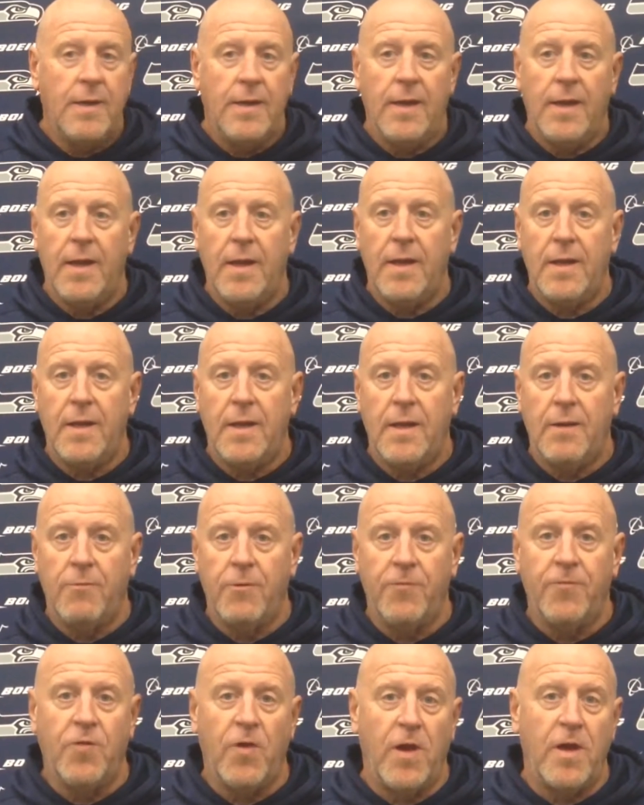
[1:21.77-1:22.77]
And
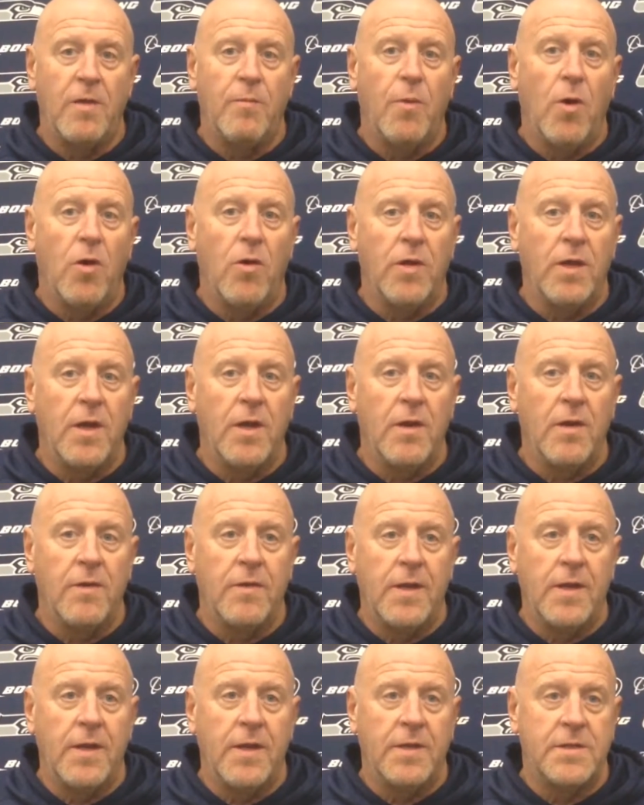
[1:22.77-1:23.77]
we've trained them all year.
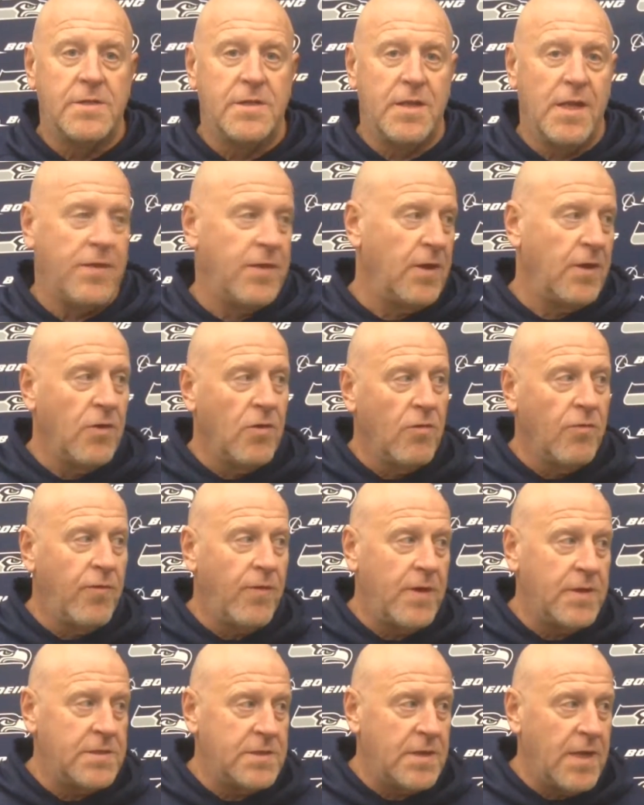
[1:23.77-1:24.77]
That it's nothing new
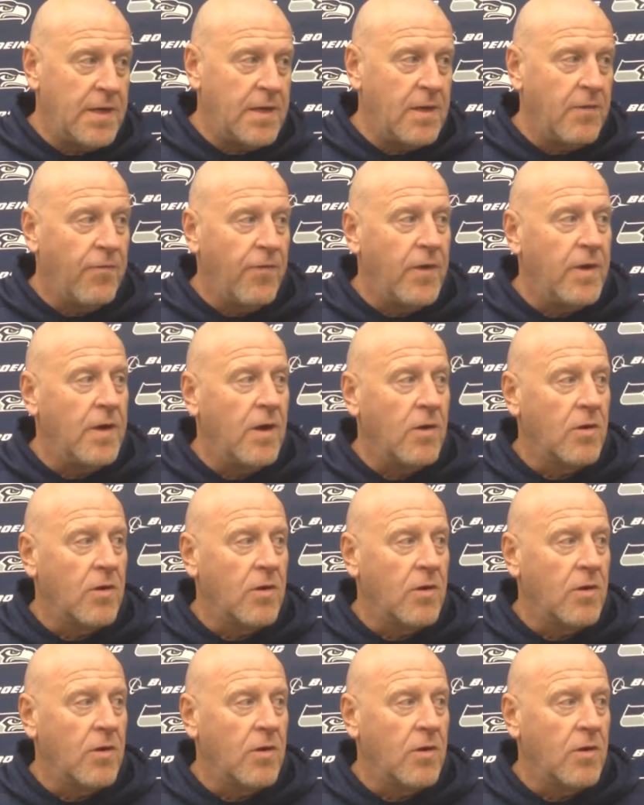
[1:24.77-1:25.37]
for us, not different.